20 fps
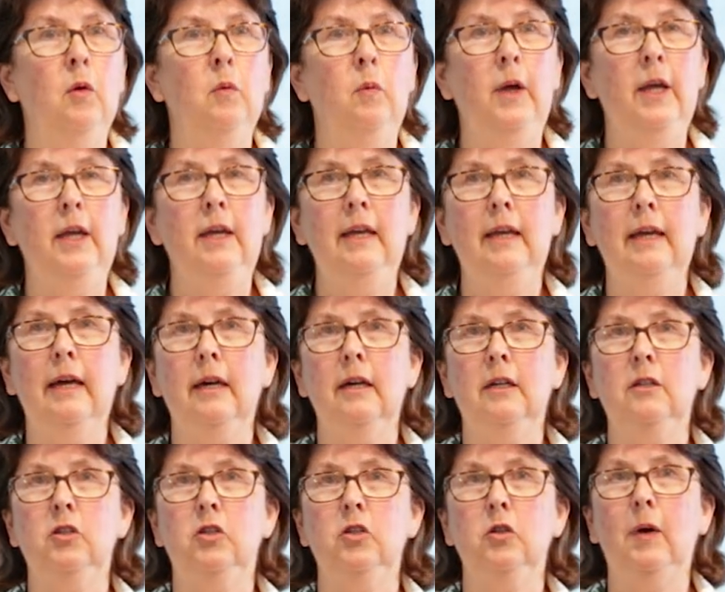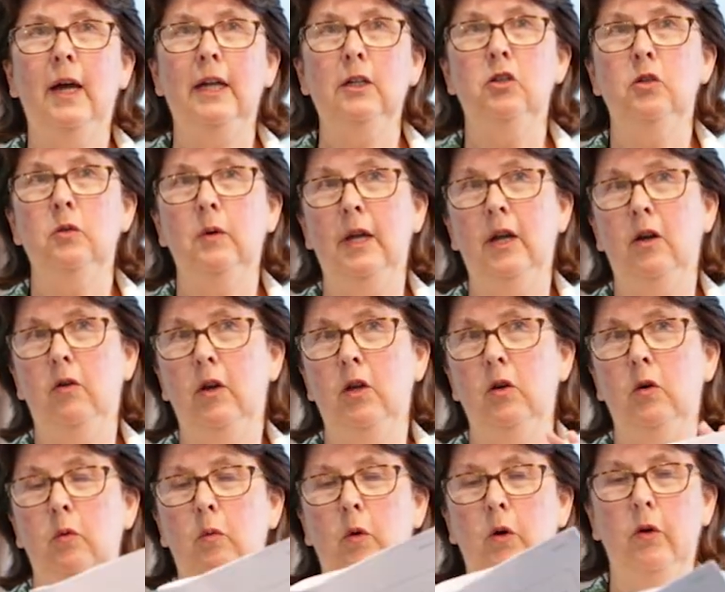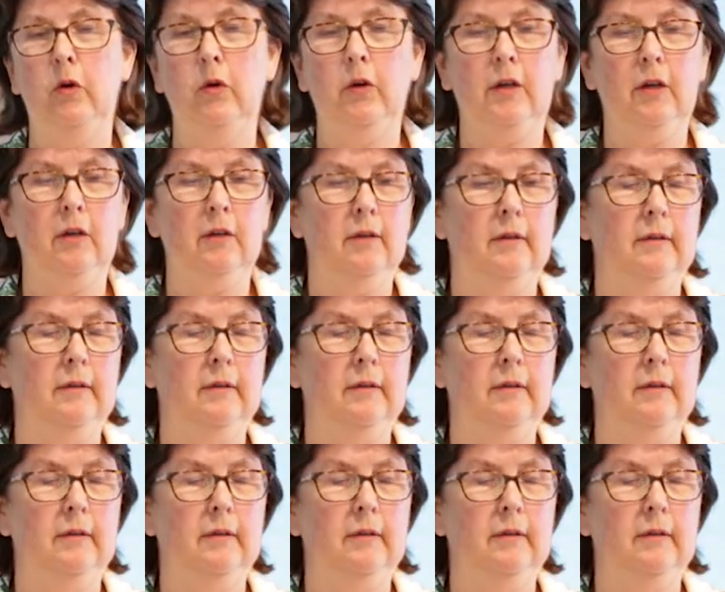We do actuarial work